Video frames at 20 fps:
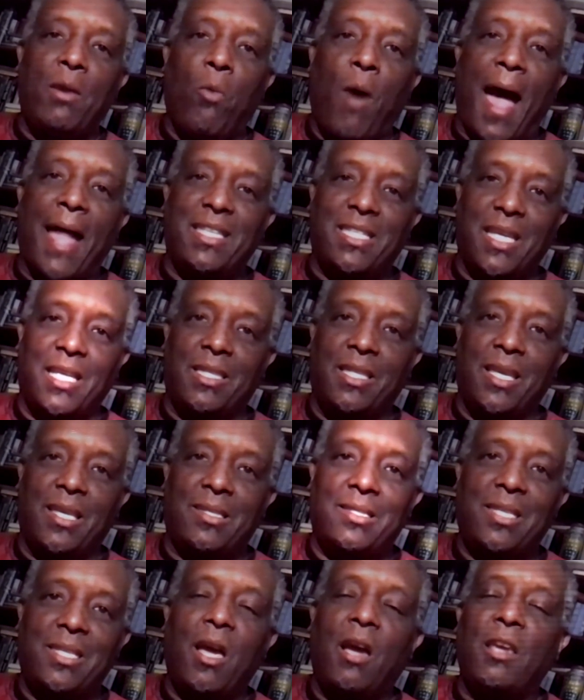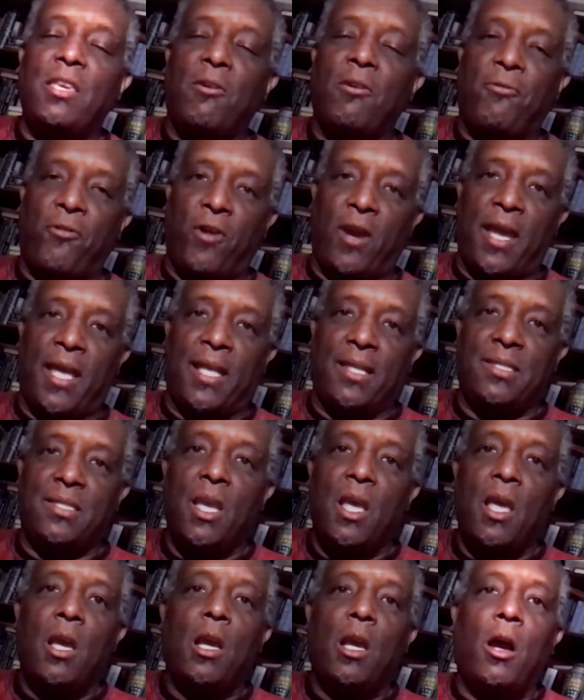watching this, tell your friends,
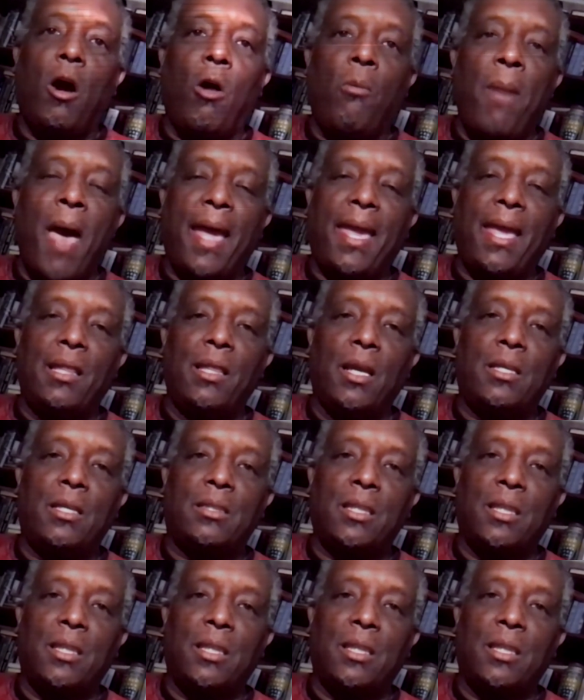go back and look at the